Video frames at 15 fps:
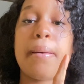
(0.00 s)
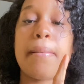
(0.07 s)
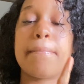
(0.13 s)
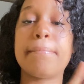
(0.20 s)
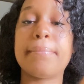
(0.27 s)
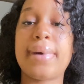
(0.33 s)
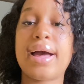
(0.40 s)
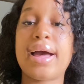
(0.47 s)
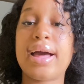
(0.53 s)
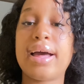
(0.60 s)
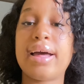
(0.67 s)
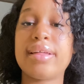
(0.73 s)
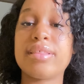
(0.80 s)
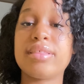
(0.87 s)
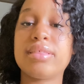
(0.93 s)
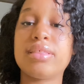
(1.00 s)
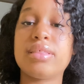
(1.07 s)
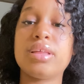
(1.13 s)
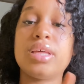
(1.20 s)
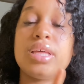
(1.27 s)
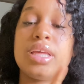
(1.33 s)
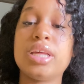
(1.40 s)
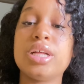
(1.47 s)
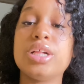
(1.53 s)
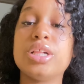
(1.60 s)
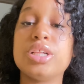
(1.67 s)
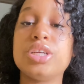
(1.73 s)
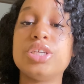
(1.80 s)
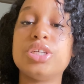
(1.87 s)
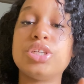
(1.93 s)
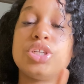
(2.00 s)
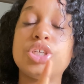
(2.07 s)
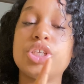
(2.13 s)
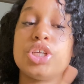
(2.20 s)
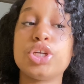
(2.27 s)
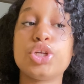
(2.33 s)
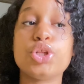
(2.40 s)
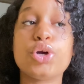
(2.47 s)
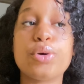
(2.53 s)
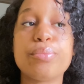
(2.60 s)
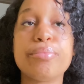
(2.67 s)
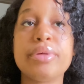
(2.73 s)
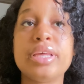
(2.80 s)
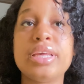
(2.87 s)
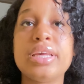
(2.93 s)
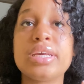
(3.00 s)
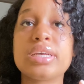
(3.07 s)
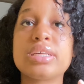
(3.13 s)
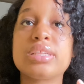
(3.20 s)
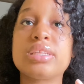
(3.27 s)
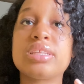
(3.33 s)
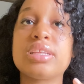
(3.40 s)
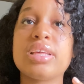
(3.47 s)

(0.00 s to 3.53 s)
math, English, economics,